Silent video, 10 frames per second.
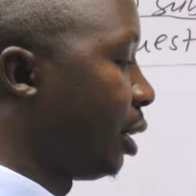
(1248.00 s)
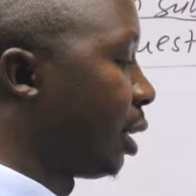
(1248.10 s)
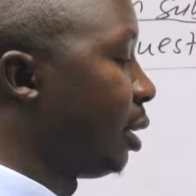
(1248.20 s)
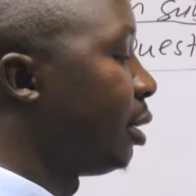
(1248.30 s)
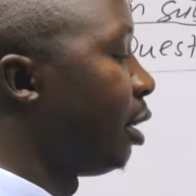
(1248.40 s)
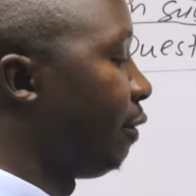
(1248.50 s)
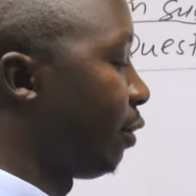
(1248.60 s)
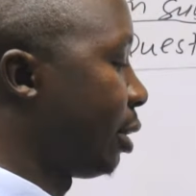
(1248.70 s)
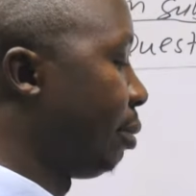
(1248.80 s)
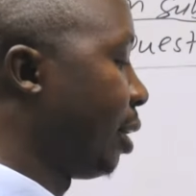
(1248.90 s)
existed
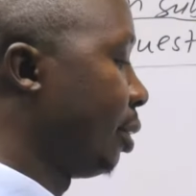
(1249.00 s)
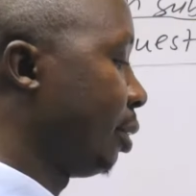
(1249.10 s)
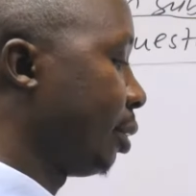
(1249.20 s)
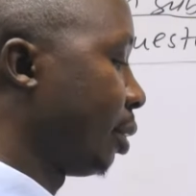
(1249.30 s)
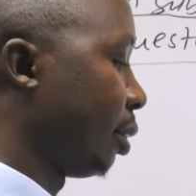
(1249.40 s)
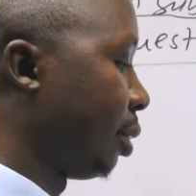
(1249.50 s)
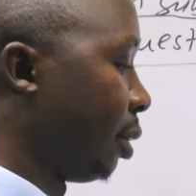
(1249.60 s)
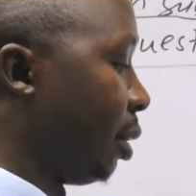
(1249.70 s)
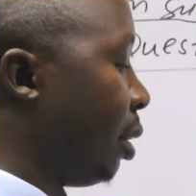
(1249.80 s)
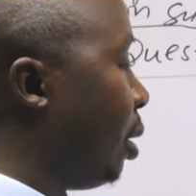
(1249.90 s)
for some months.
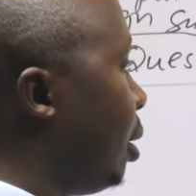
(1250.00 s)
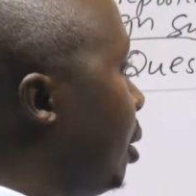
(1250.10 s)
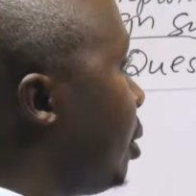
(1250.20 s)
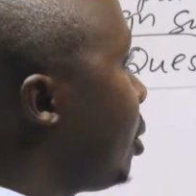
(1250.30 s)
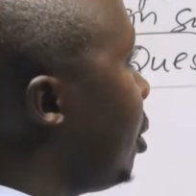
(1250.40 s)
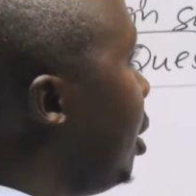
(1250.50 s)
So